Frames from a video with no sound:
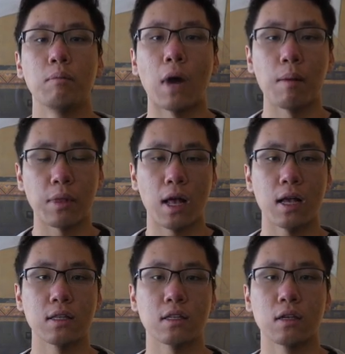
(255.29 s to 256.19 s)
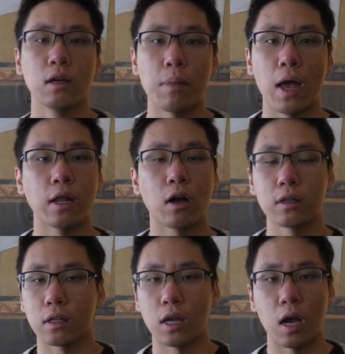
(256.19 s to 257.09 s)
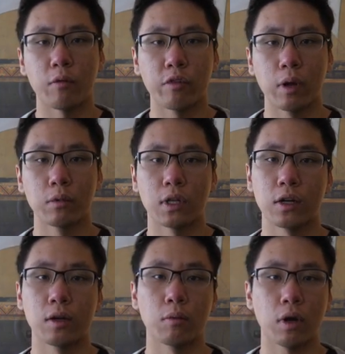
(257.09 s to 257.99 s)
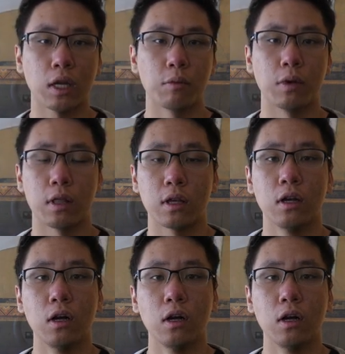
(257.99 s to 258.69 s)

mine plans depending on the time frame that you're working with.